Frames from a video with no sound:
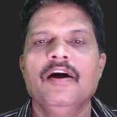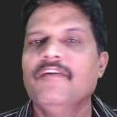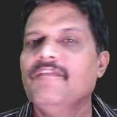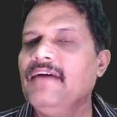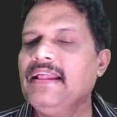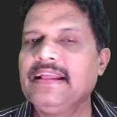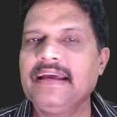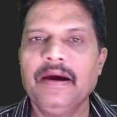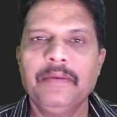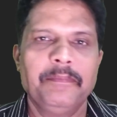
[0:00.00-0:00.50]

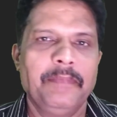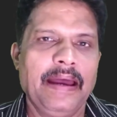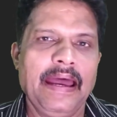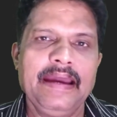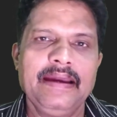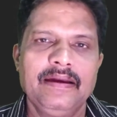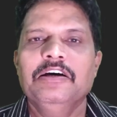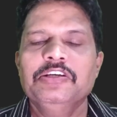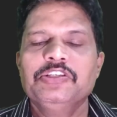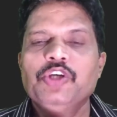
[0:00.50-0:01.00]
Welcome
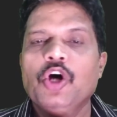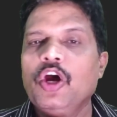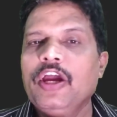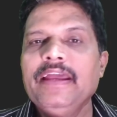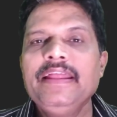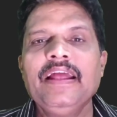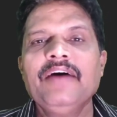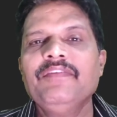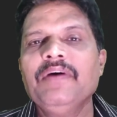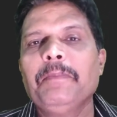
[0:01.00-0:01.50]
back. So
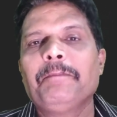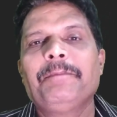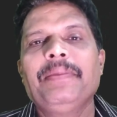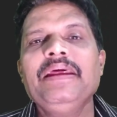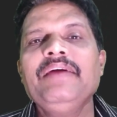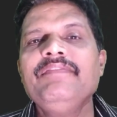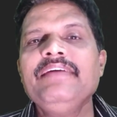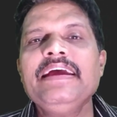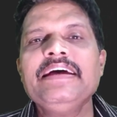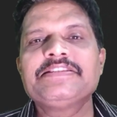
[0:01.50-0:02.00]
in our
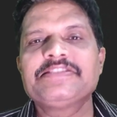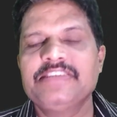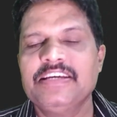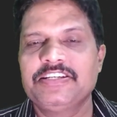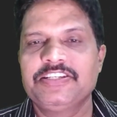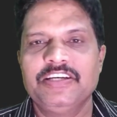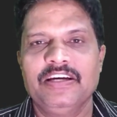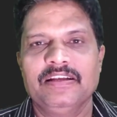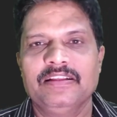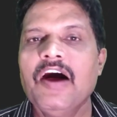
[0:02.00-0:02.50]
previous
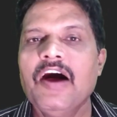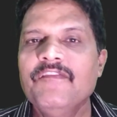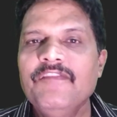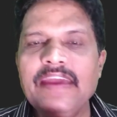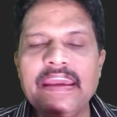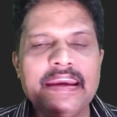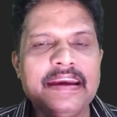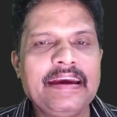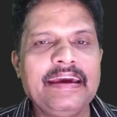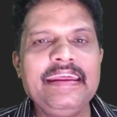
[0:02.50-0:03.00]
session,
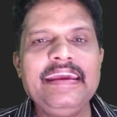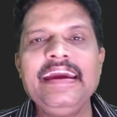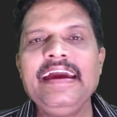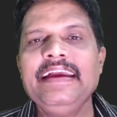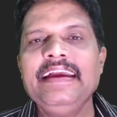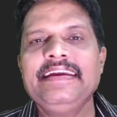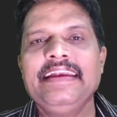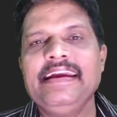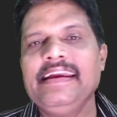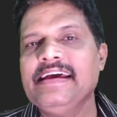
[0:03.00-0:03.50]
we
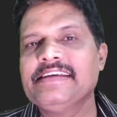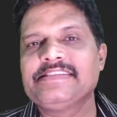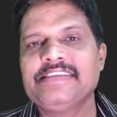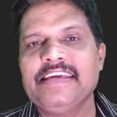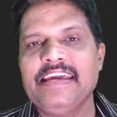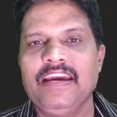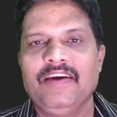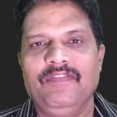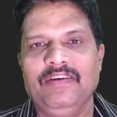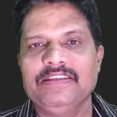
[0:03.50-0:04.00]
created a
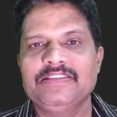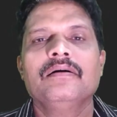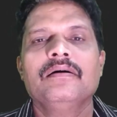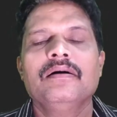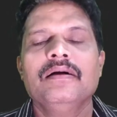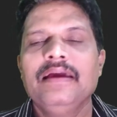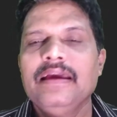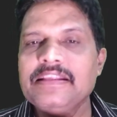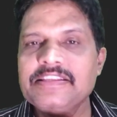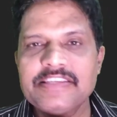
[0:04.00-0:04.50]
sequence.
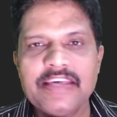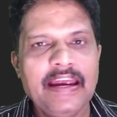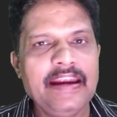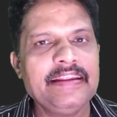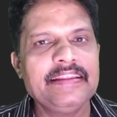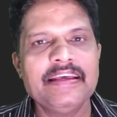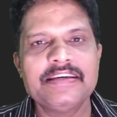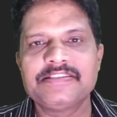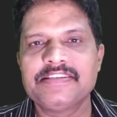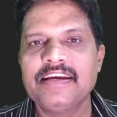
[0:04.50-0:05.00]

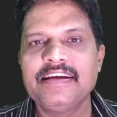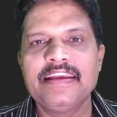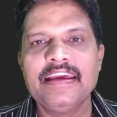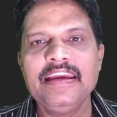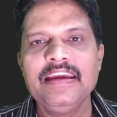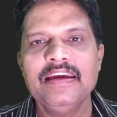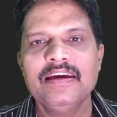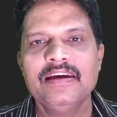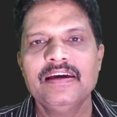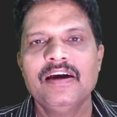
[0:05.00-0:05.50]
Inside the
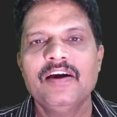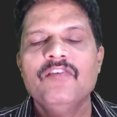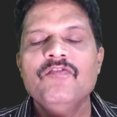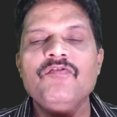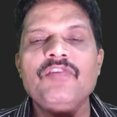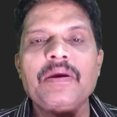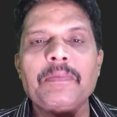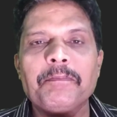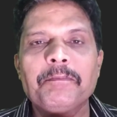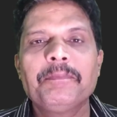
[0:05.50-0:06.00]
city,
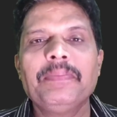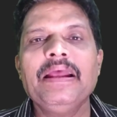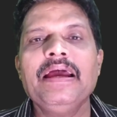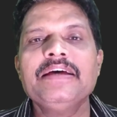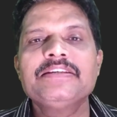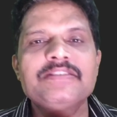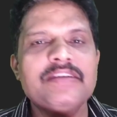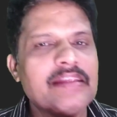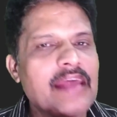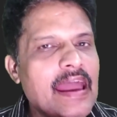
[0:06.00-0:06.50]
we
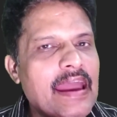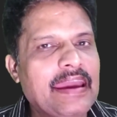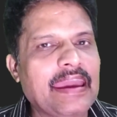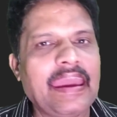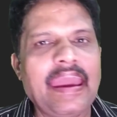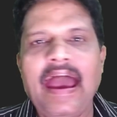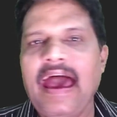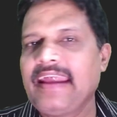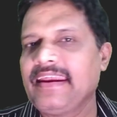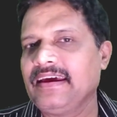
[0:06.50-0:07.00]
placed a
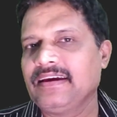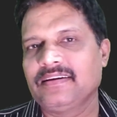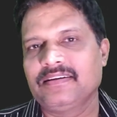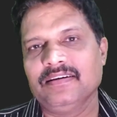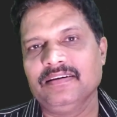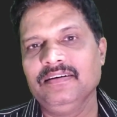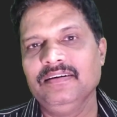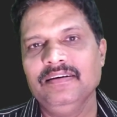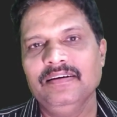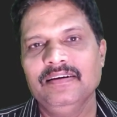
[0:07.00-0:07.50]

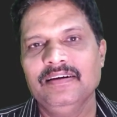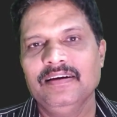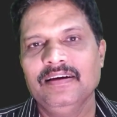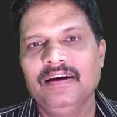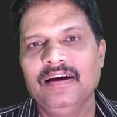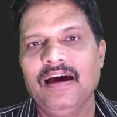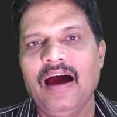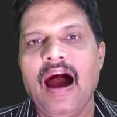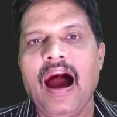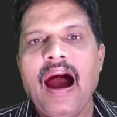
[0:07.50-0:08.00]
character
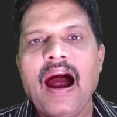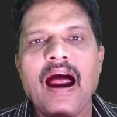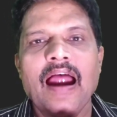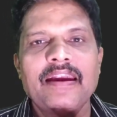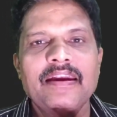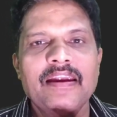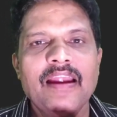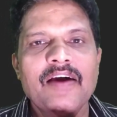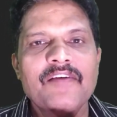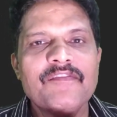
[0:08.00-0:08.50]

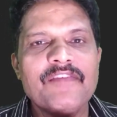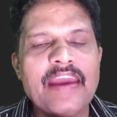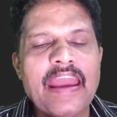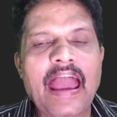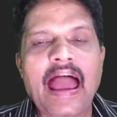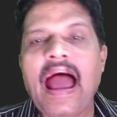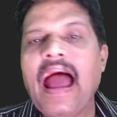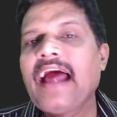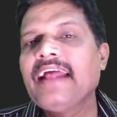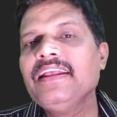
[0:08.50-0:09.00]
and
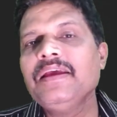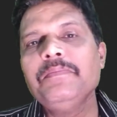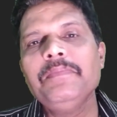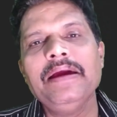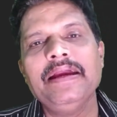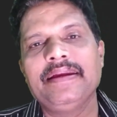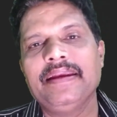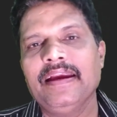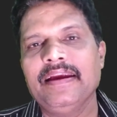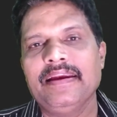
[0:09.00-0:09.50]
we
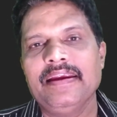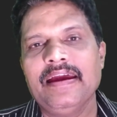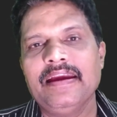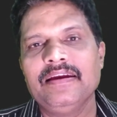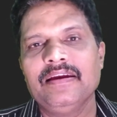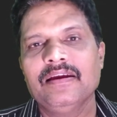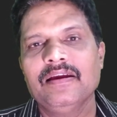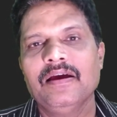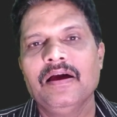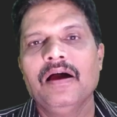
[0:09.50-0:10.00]
animated
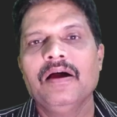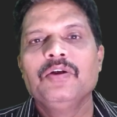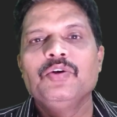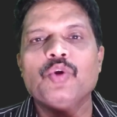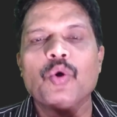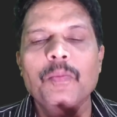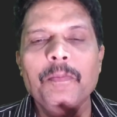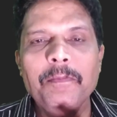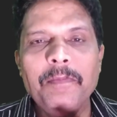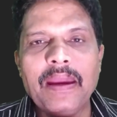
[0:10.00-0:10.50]
it
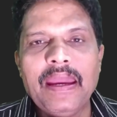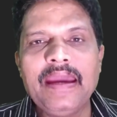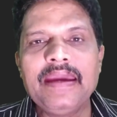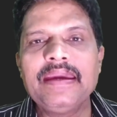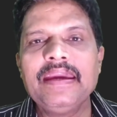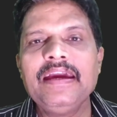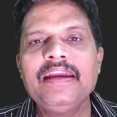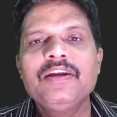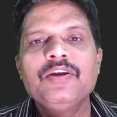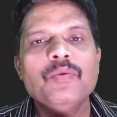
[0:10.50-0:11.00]
to
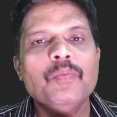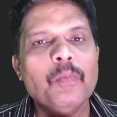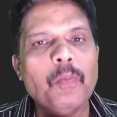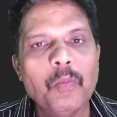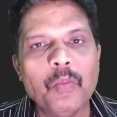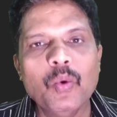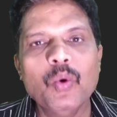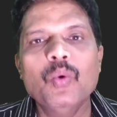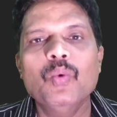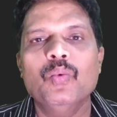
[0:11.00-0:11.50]
make it
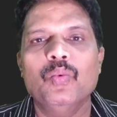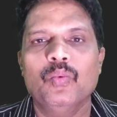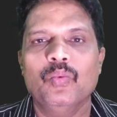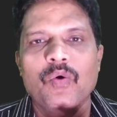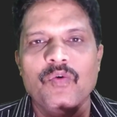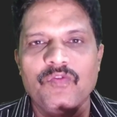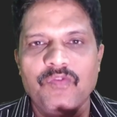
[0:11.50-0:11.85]
move.